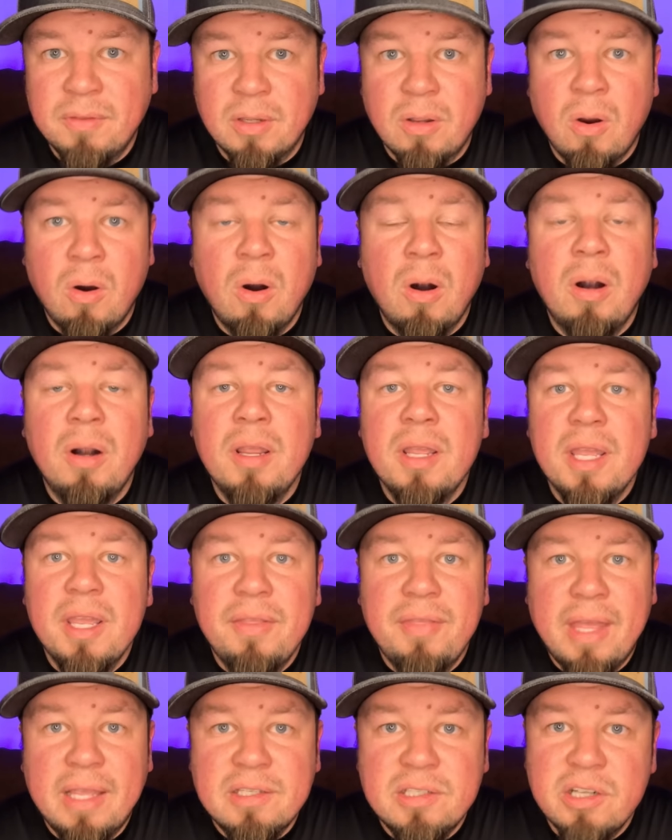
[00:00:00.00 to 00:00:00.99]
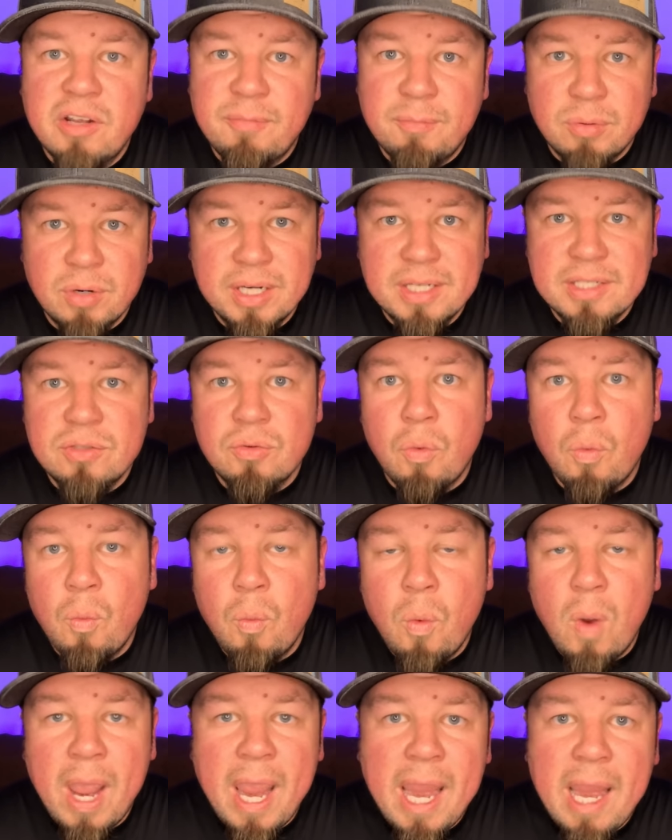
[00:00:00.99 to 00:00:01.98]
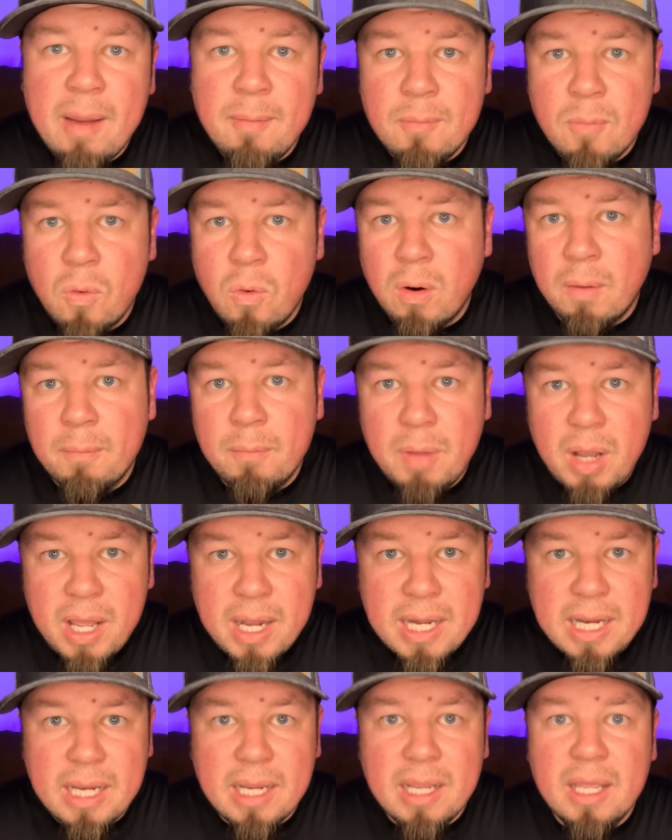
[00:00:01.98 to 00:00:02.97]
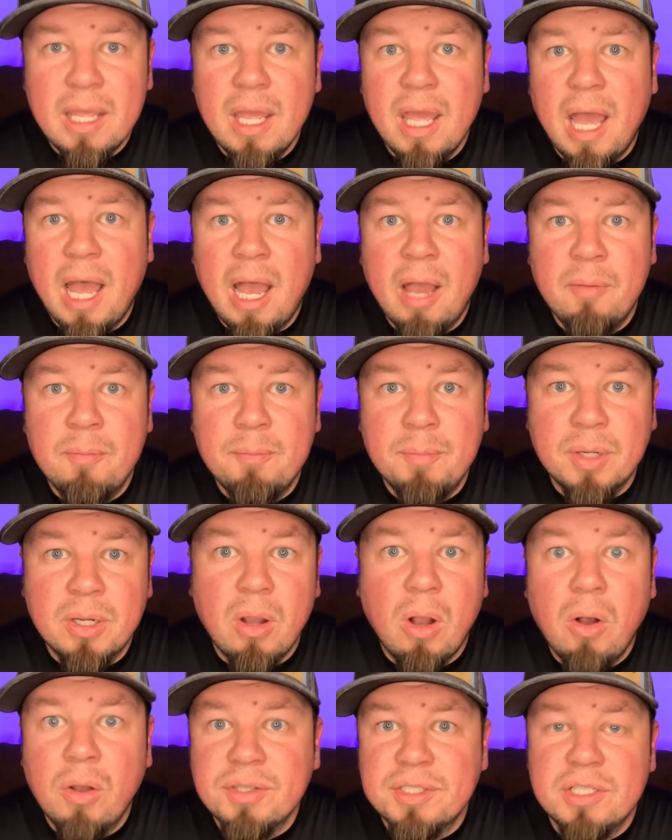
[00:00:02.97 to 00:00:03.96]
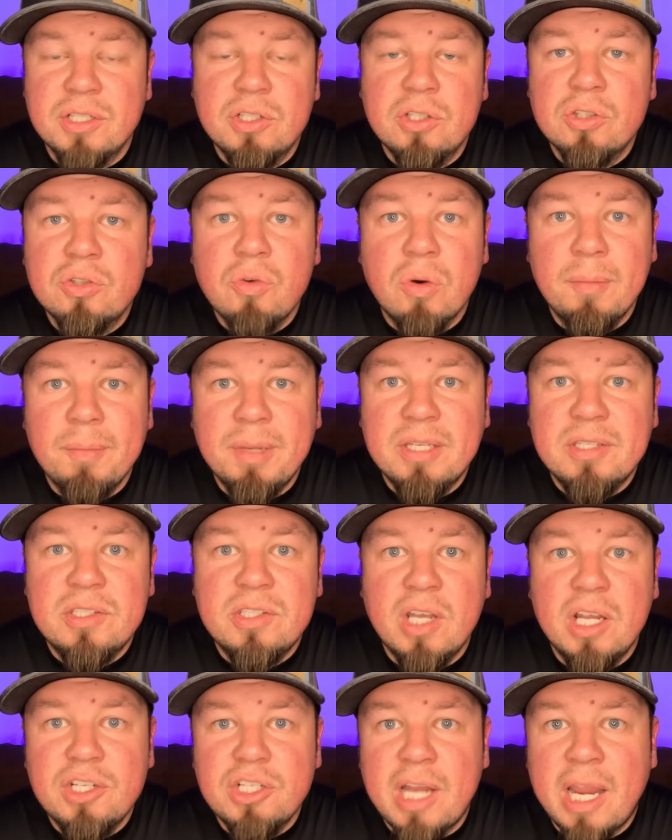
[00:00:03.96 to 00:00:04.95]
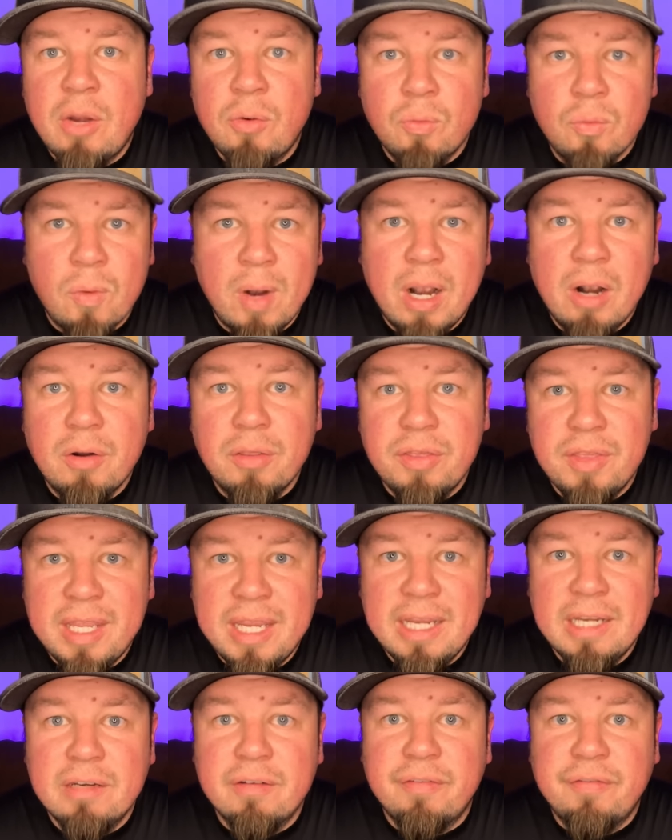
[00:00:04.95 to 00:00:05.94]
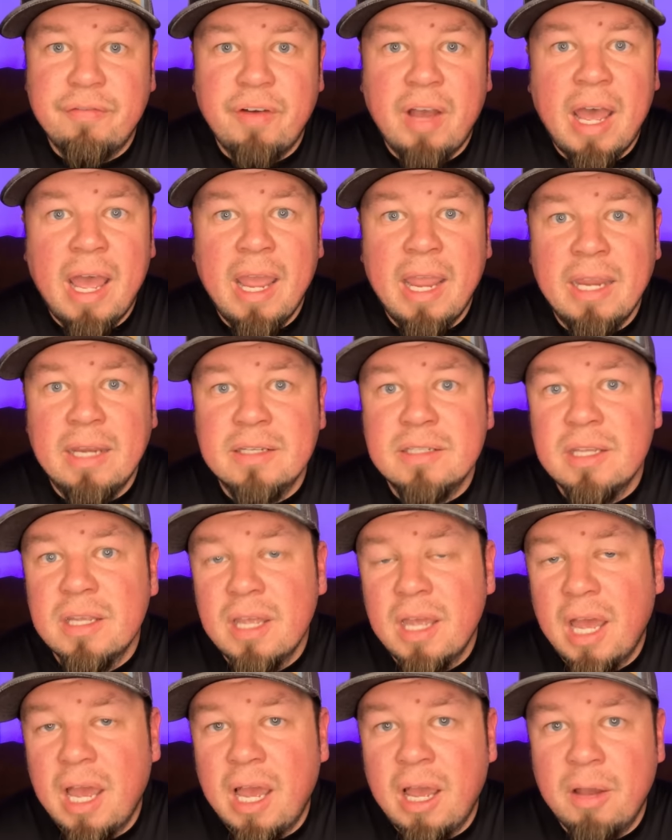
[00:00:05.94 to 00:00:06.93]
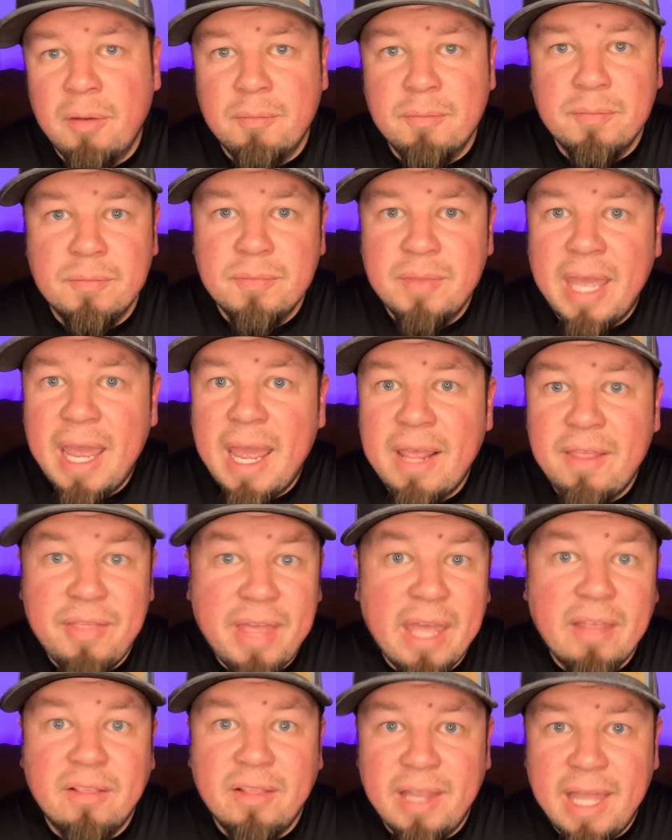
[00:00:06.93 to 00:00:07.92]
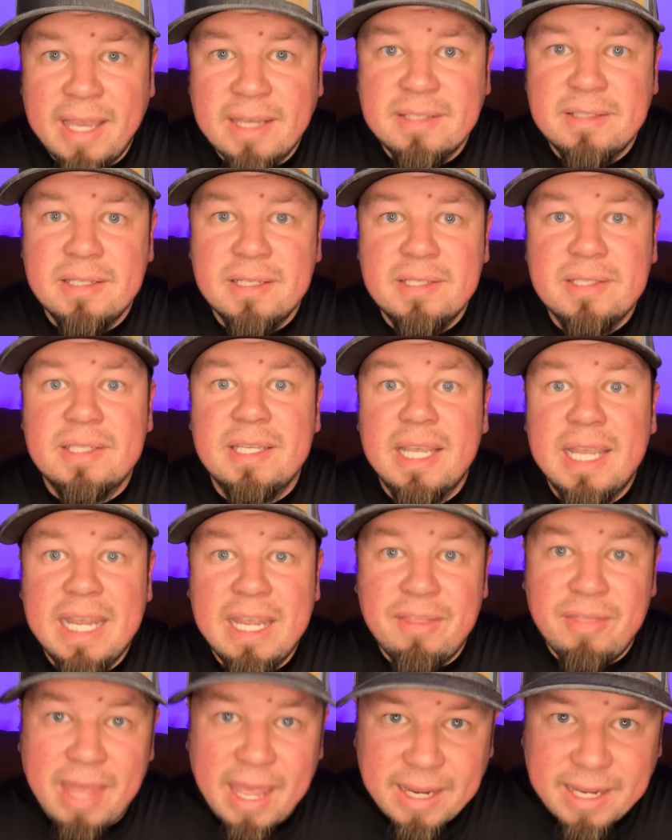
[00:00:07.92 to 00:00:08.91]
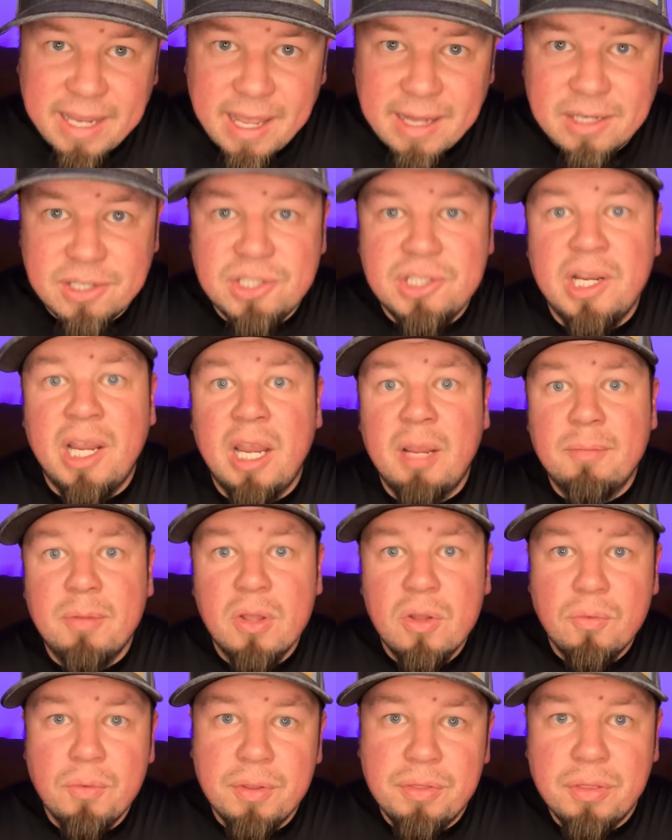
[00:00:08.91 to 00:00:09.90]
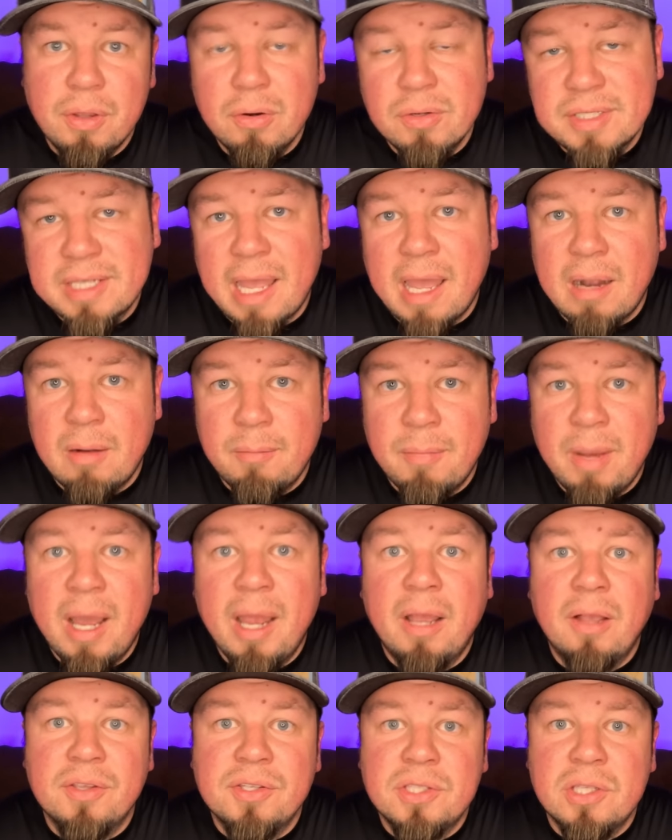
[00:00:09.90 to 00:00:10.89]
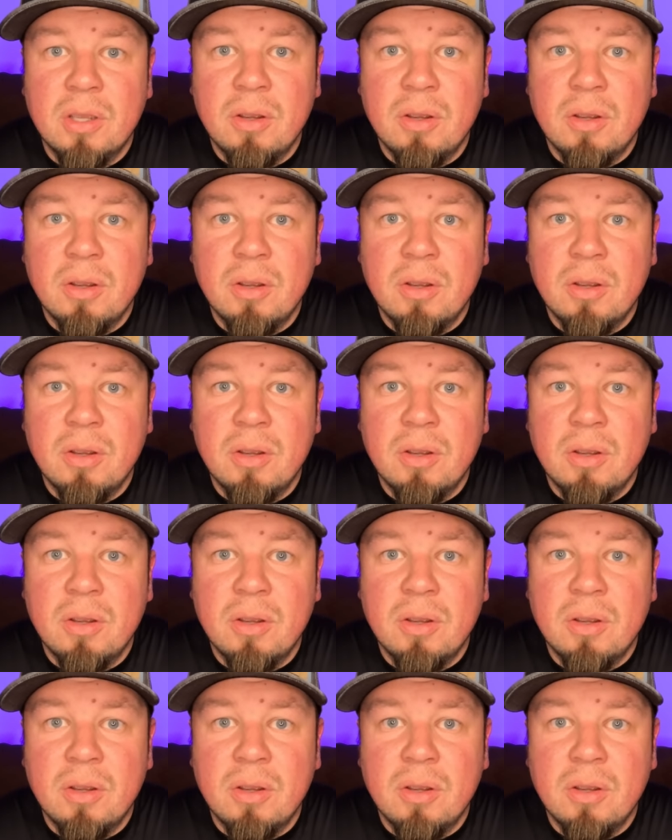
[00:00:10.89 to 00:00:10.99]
of the car, that stuff brings way more money because it's just going to be such a rare thing to find that Lexus in that kind of shape with those kind of miles.